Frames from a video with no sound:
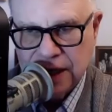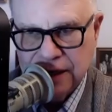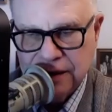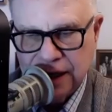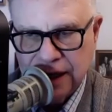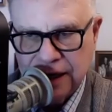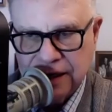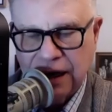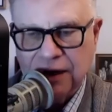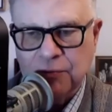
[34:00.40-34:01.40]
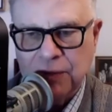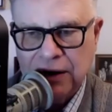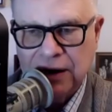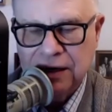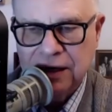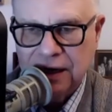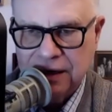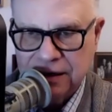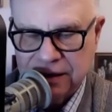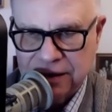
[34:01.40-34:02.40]
and they hadn't gotten married yet,
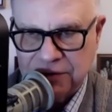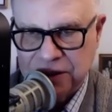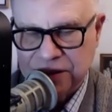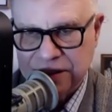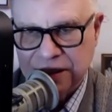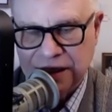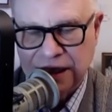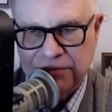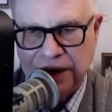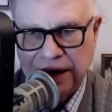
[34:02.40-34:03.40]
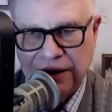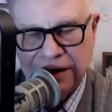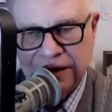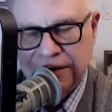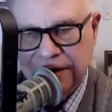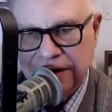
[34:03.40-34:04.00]
and they were just going to get married. And